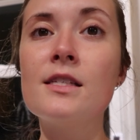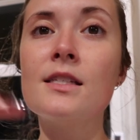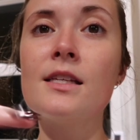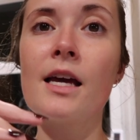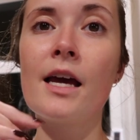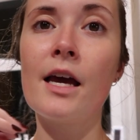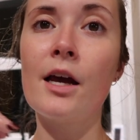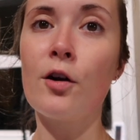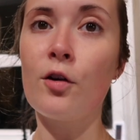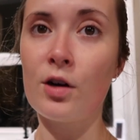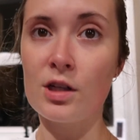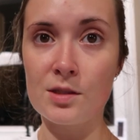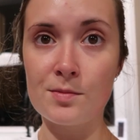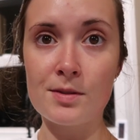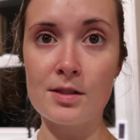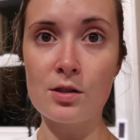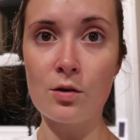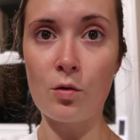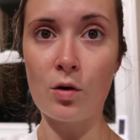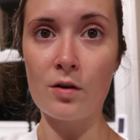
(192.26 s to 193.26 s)
is a
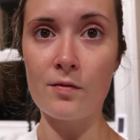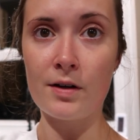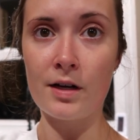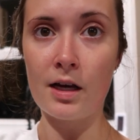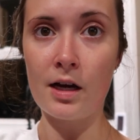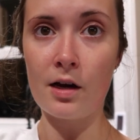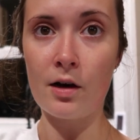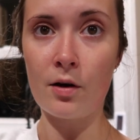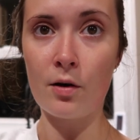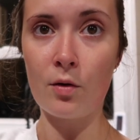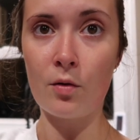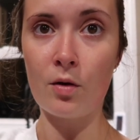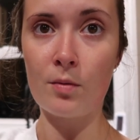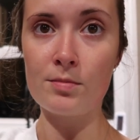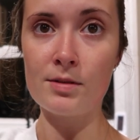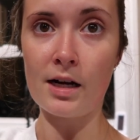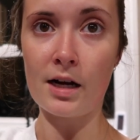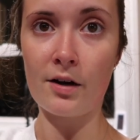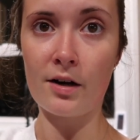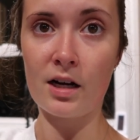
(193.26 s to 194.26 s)
Christmas decor video. I'm
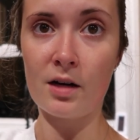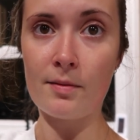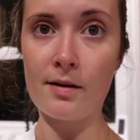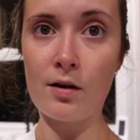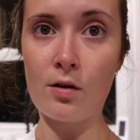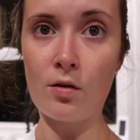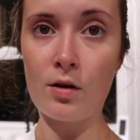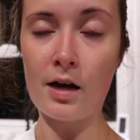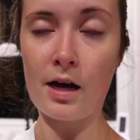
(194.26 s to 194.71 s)
decorating my whole